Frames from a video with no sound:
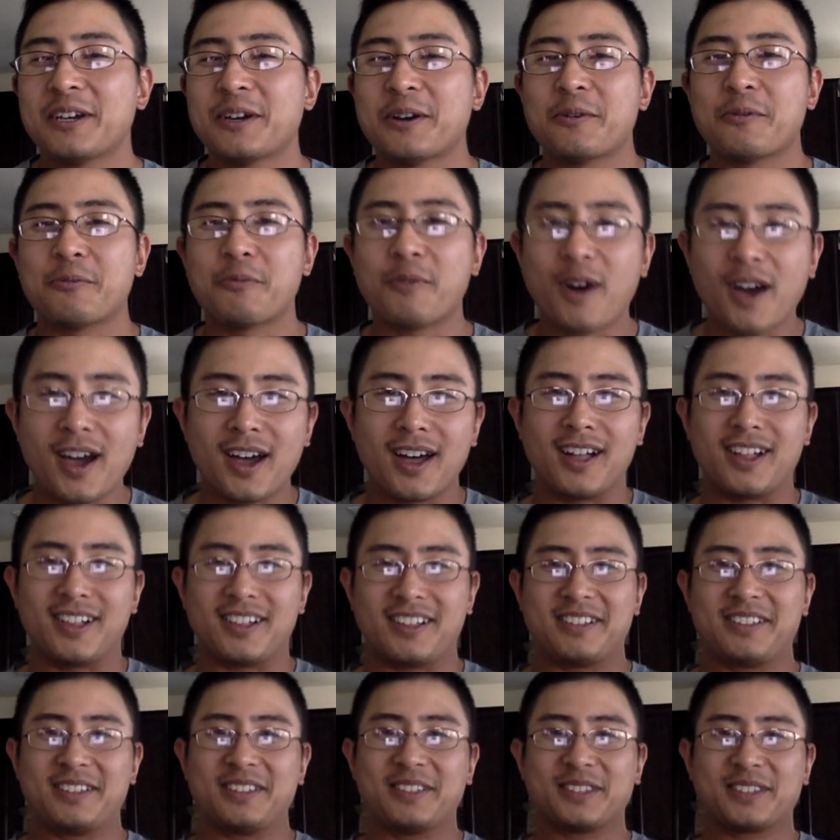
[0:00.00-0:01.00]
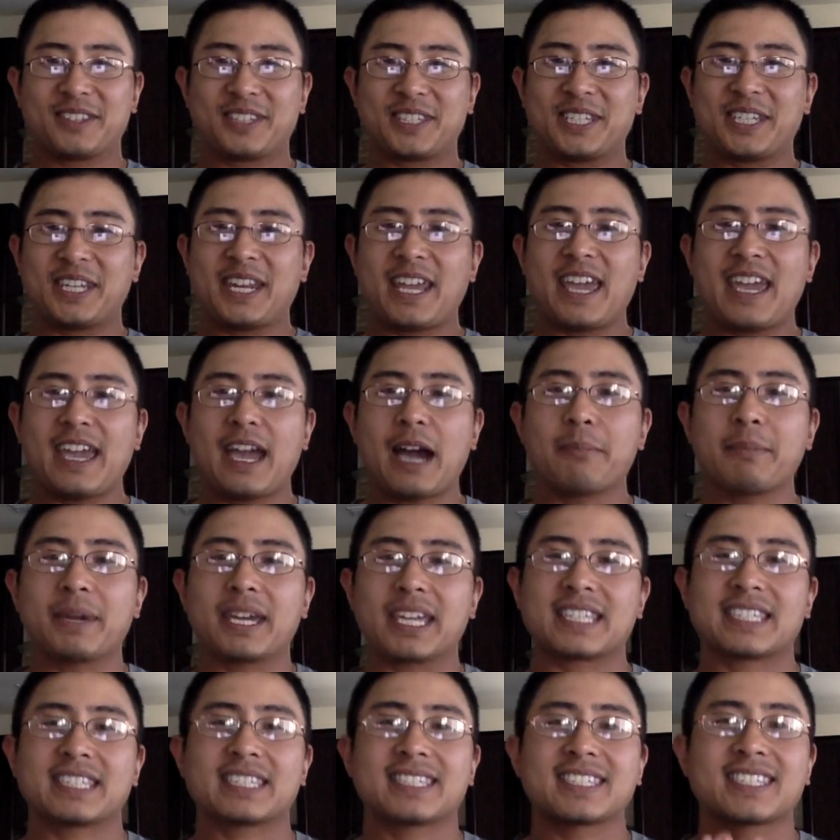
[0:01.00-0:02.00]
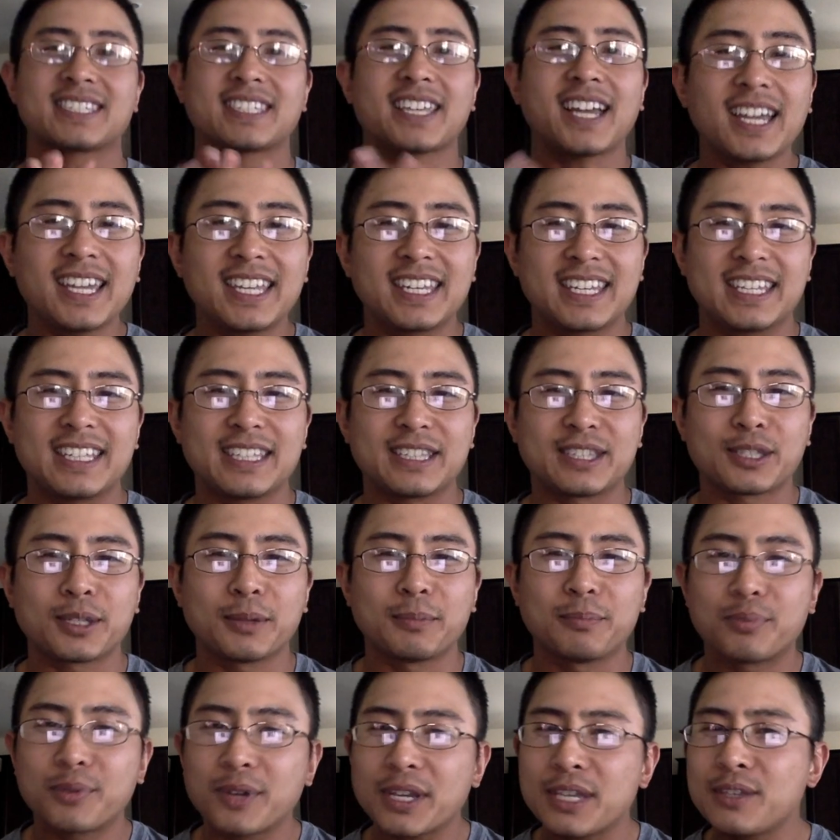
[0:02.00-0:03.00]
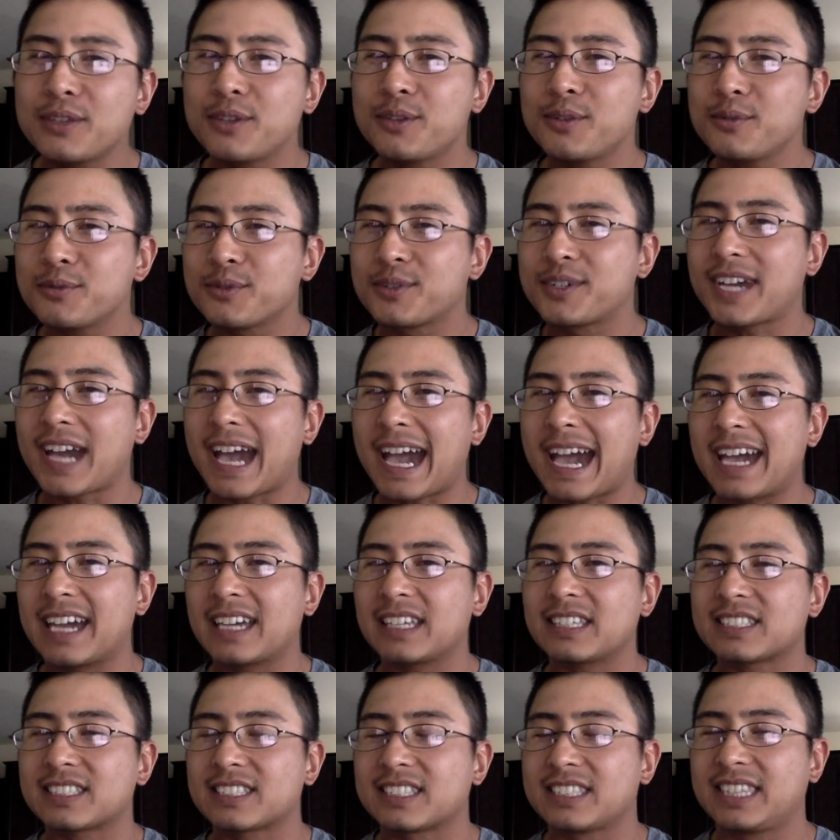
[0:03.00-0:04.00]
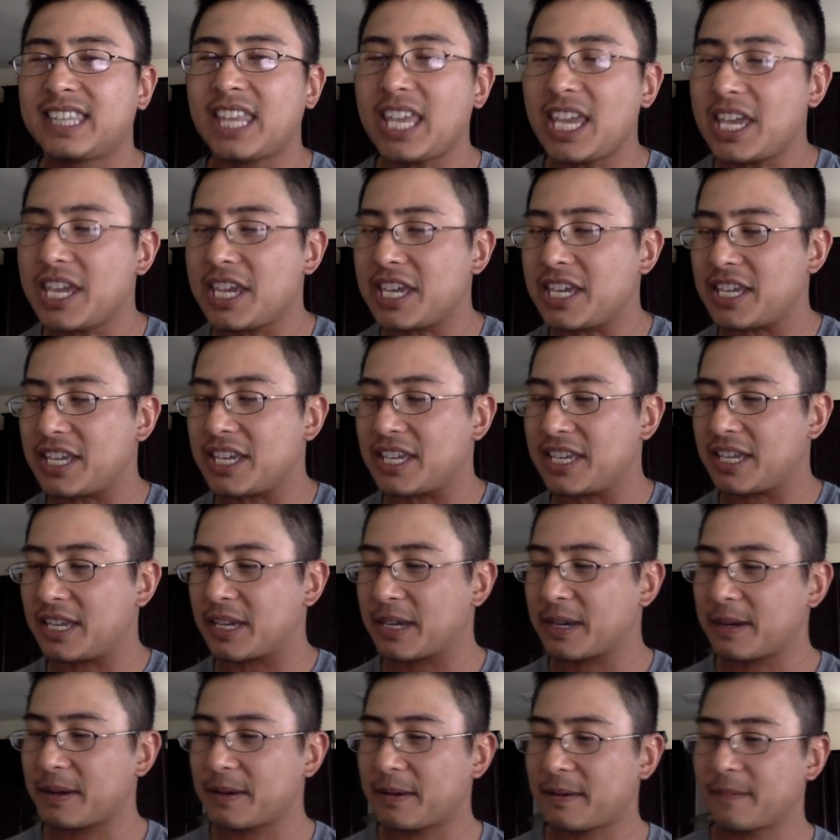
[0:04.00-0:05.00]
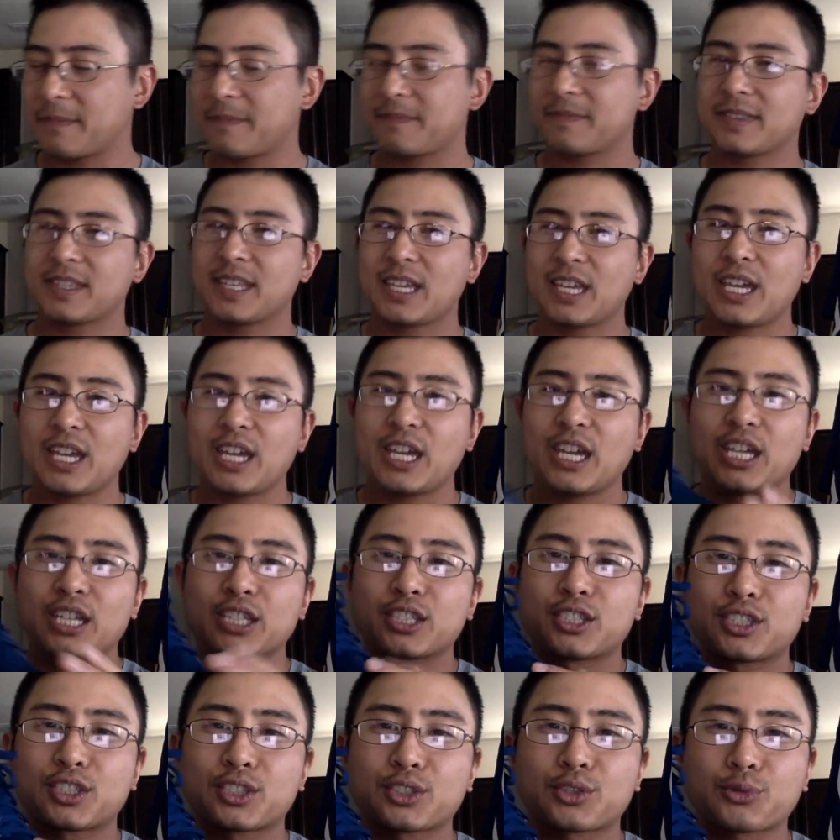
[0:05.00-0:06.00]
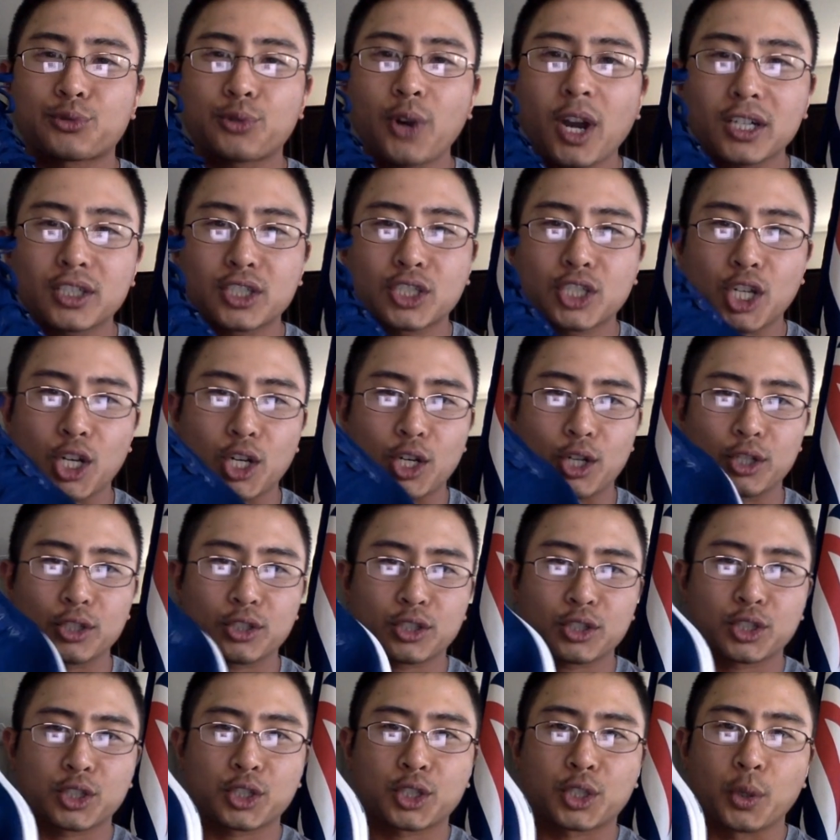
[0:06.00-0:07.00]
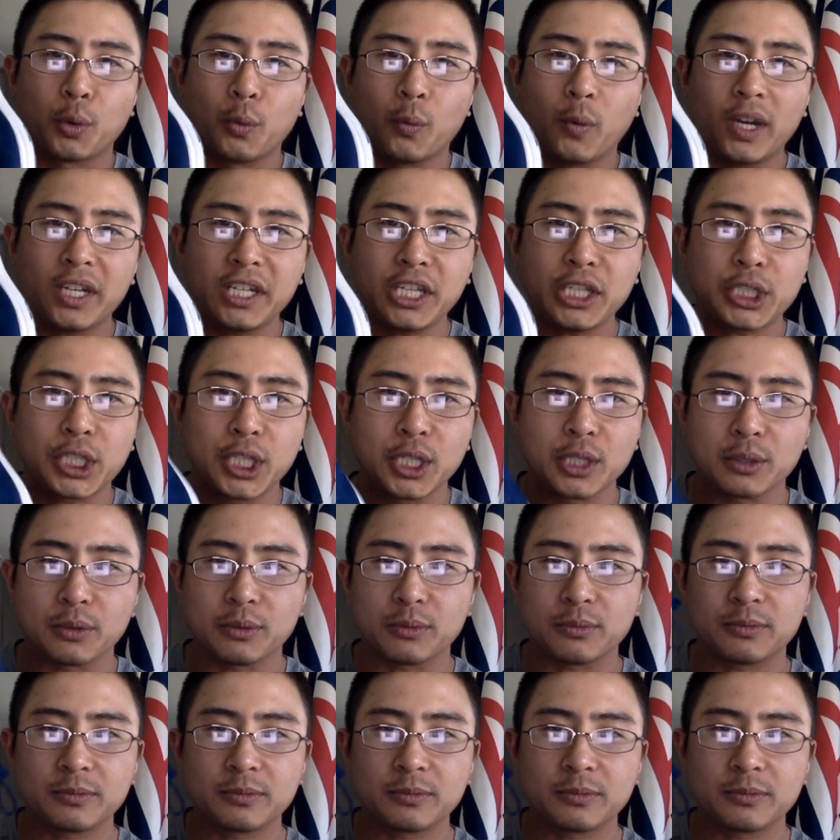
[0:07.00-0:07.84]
Well, today I'm excited to bring you guys the Structure 22.